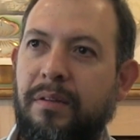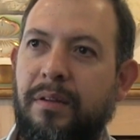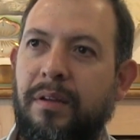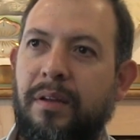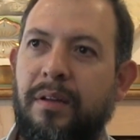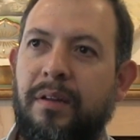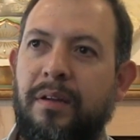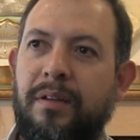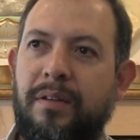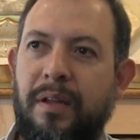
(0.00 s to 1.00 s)
know?
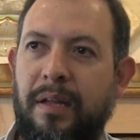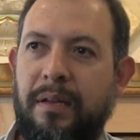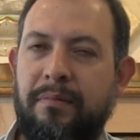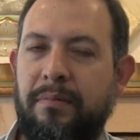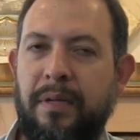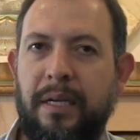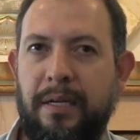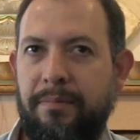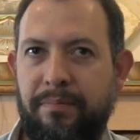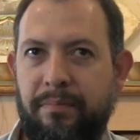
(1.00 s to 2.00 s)
and, and uh,